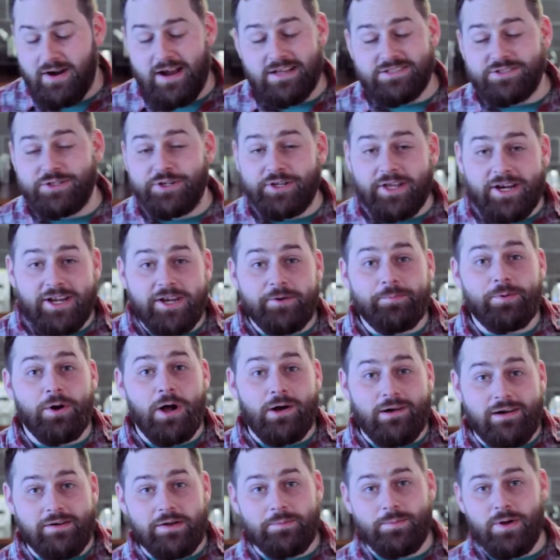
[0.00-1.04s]
right, so to get into
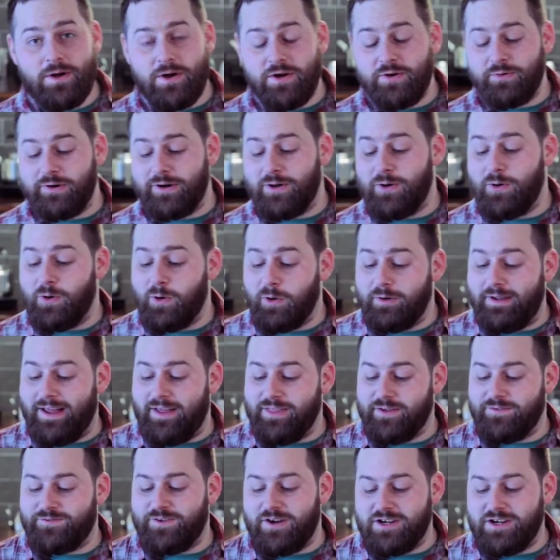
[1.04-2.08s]
programming mode, we're going to hold down the